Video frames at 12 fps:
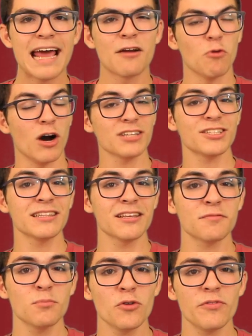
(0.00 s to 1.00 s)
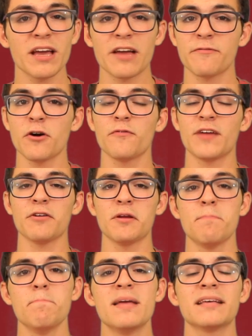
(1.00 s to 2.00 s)
And watching this movie, I felt very
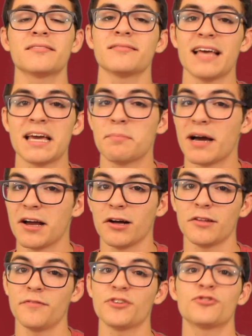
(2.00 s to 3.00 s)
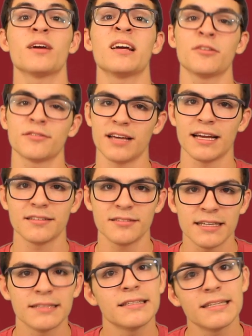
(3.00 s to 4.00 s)
misled by all of the trailers I had
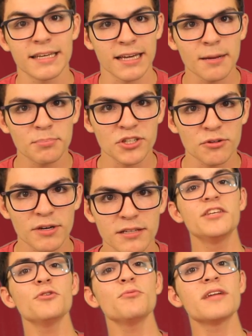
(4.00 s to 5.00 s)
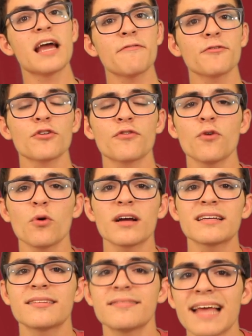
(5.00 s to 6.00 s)
seen leading up to it. You never for
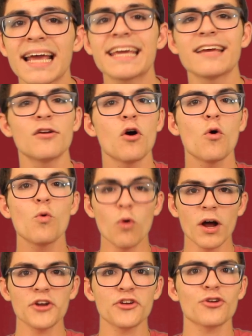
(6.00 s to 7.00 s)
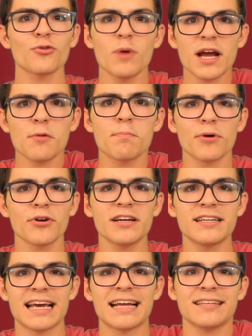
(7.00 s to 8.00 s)
a second wonder where
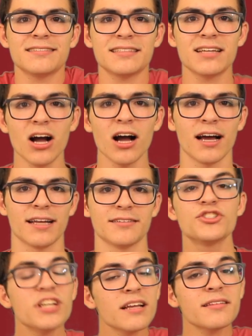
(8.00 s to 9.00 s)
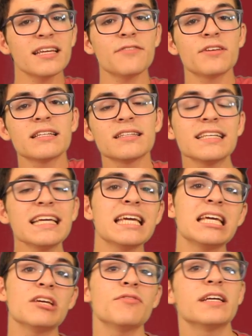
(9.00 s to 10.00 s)
Bernadette has gone. She doesn't even
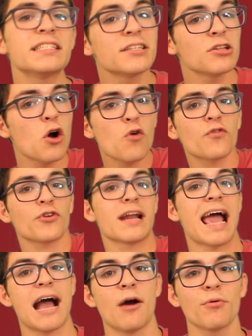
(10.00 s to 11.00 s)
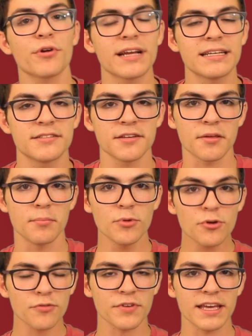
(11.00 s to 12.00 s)
leave until over an hour into the
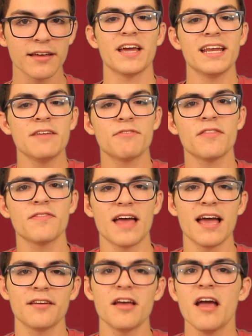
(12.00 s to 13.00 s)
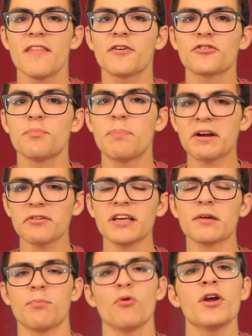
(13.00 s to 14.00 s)
movie, and even then, there's barely
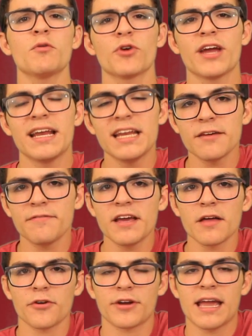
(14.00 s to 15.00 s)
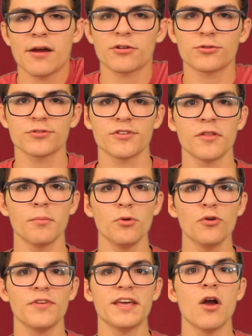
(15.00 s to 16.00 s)
a point where any of the other characters in the
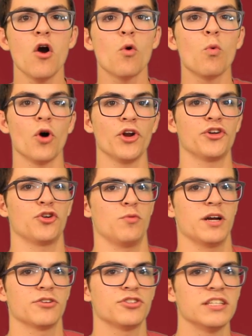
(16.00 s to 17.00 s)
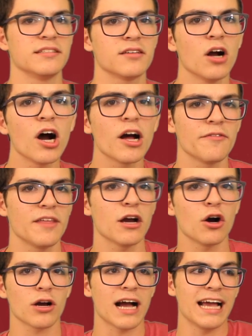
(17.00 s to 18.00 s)
movie wonder where she's gone. They
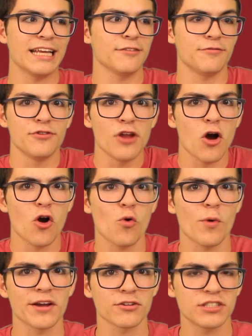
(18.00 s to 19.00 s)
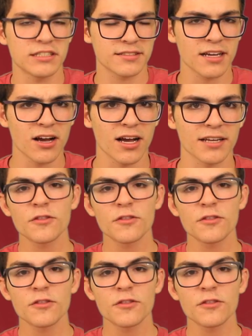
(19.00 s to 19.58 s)
all kind of know where she's gone.